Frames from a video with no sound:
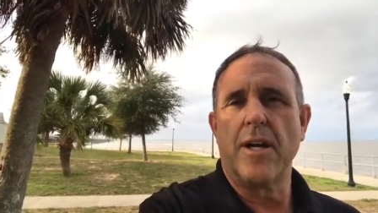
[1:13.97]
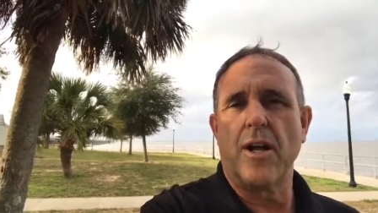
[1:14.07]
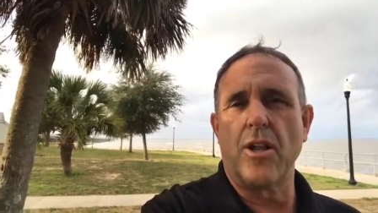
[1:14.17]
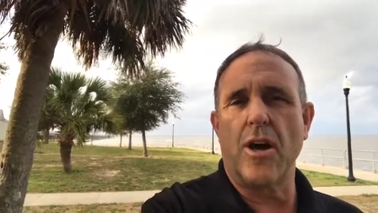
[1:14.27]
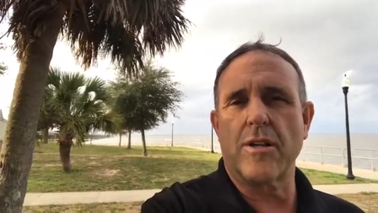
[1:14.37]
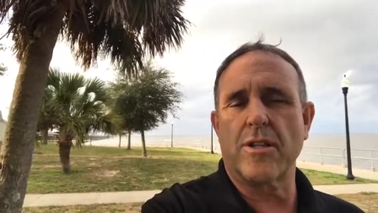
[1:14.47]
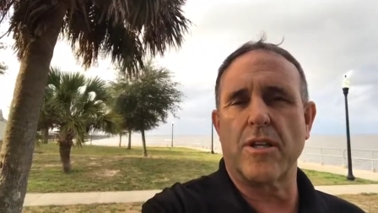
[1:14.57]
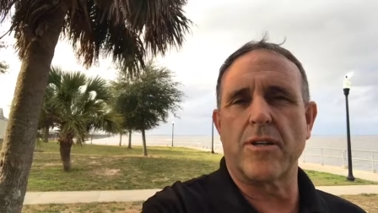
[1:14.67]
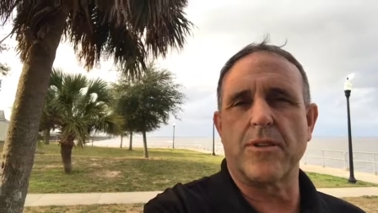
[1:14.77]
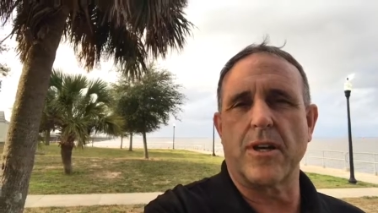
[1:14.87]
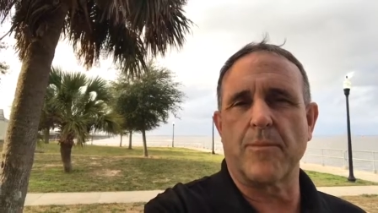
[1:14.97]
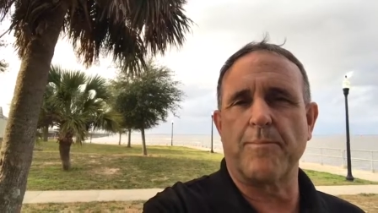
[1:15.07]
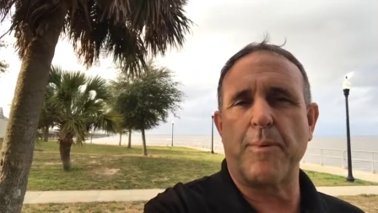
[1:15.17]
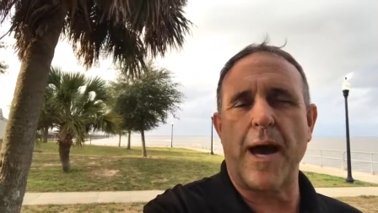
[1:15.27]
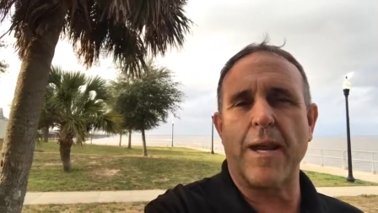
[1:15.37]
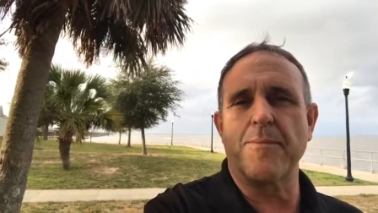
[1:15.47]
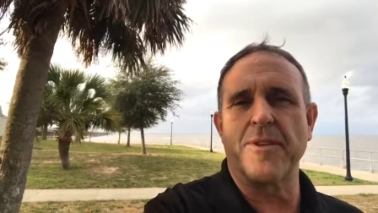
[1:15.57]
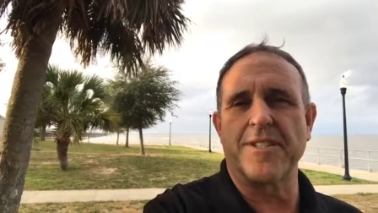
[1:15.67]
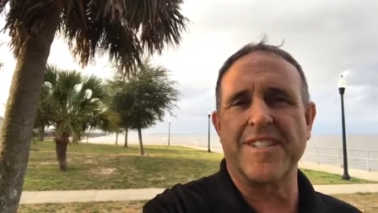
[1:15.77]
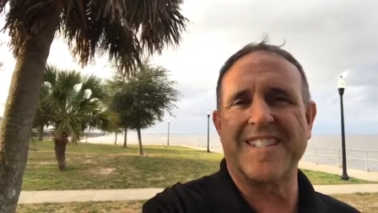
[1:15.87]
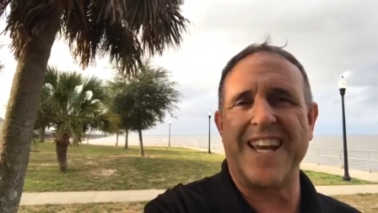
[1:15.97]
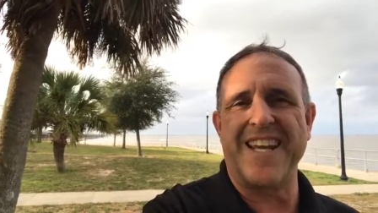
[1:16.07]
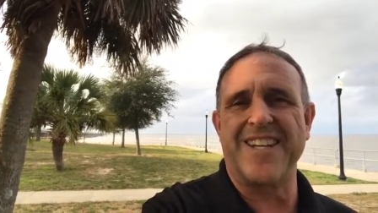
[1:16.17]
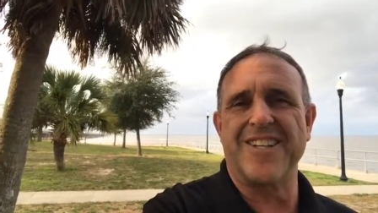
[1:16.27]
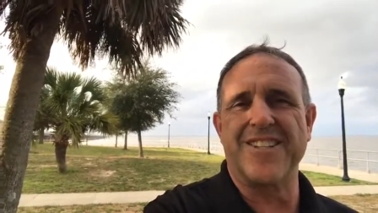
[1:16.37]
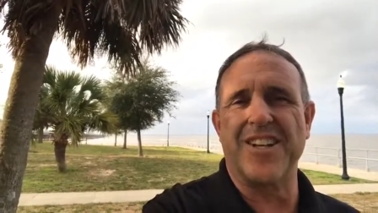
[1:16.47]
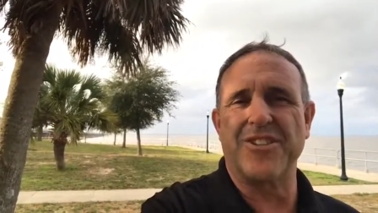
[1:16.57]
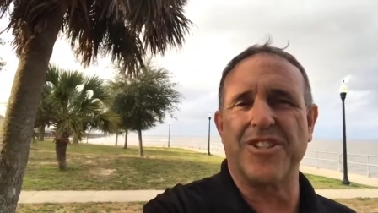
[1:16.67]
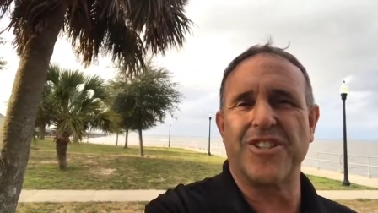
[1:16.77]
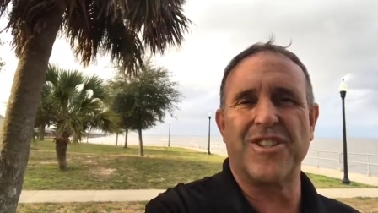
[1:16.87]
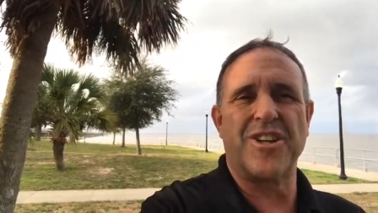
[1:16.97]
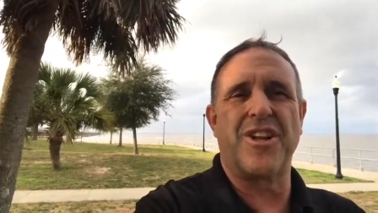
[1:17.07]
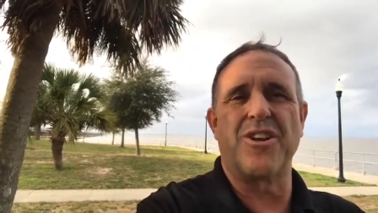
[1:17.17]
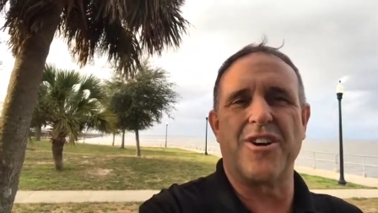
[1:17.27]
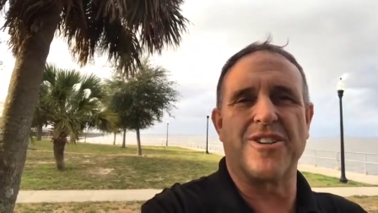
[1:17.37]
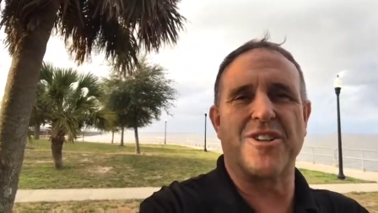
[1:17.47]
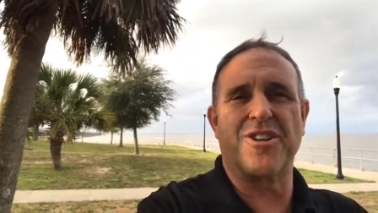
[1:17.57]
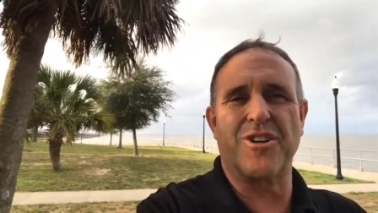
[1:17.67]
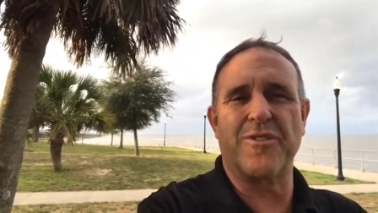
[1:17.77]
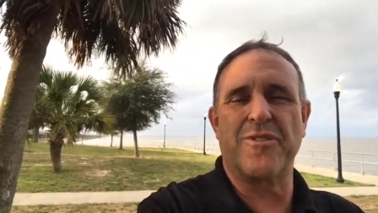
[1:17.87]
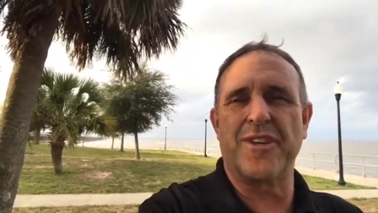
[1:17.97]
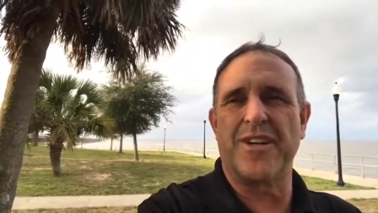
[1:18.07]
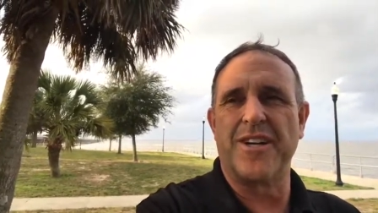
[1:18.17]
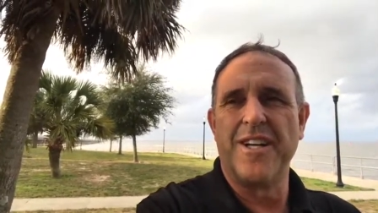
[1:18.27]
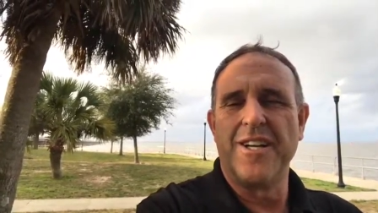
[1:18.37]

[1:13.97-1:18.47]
along the, the bottom of the state, you know, just along the curve of the